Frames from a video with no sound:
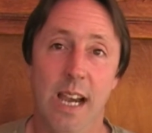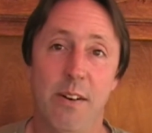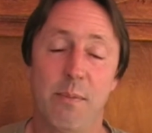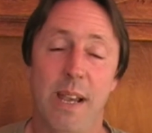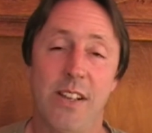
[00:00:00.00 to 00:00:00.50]
I
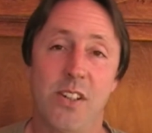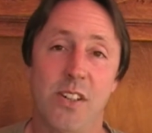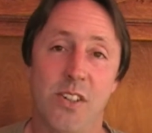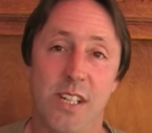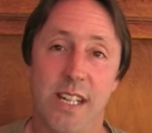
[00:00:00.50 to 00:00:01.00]
would
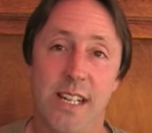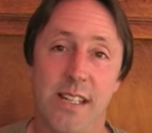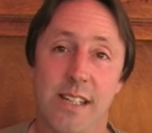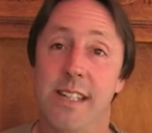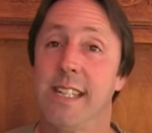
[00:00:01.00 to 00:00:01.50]
imagine
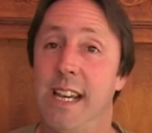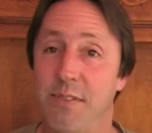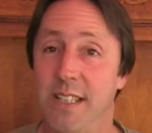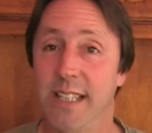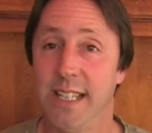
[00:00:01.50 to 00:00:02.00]
she's
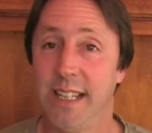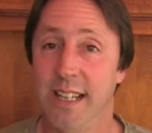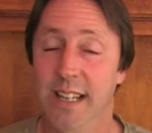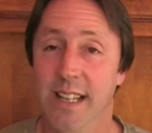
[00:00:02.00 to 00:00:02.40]
70